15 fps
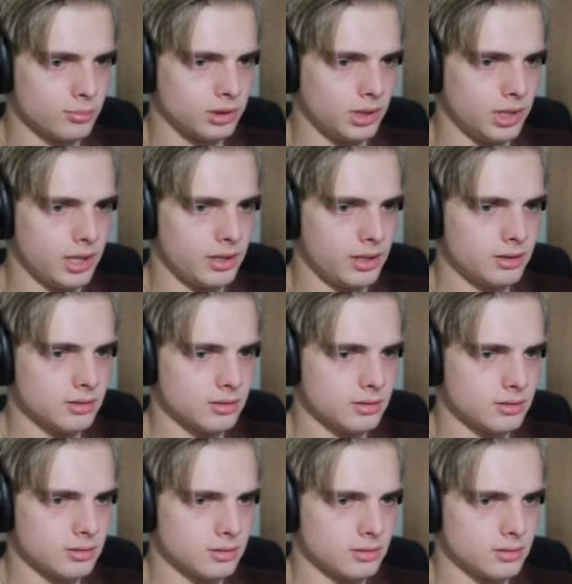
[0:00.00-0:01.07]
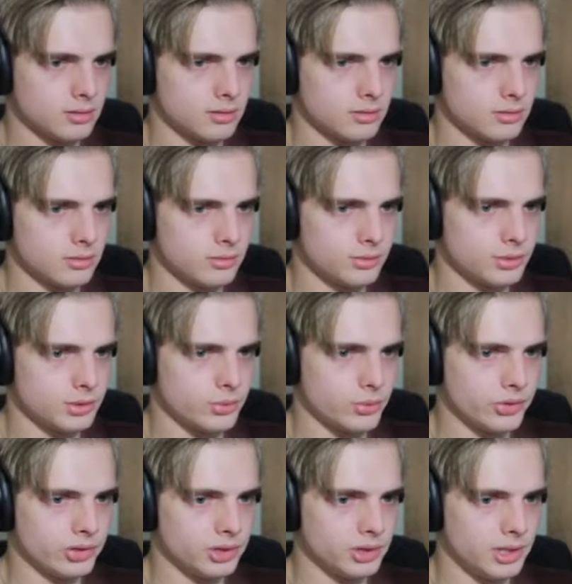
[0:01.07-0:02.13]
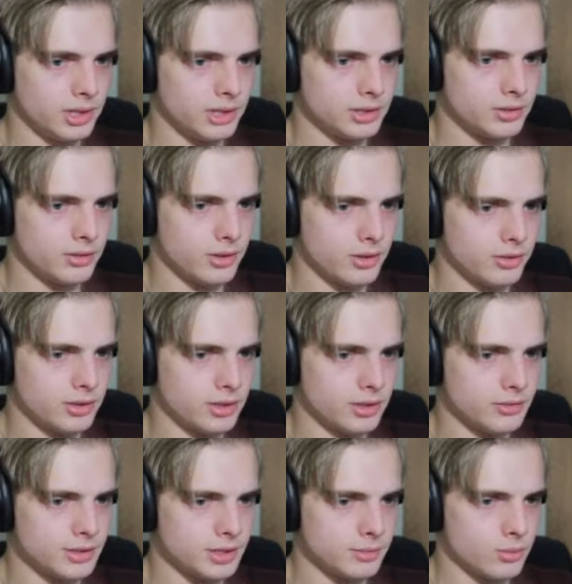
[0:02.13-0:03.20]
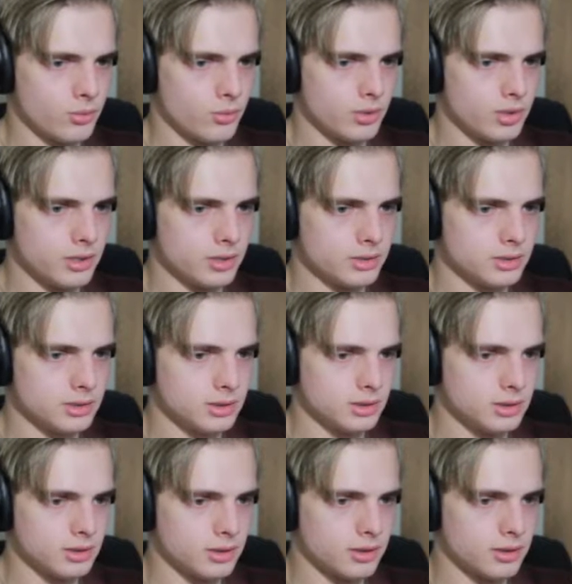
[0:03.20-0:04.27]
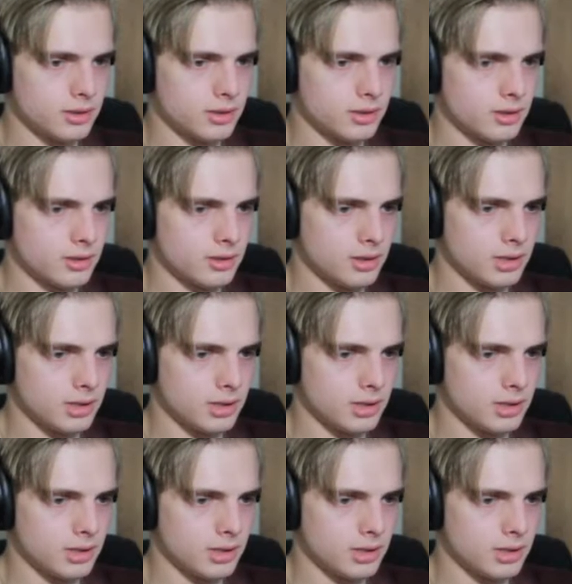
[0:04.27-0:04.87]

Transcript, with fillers: Plant. Squiggly lines around it that resemble words. Antarctica.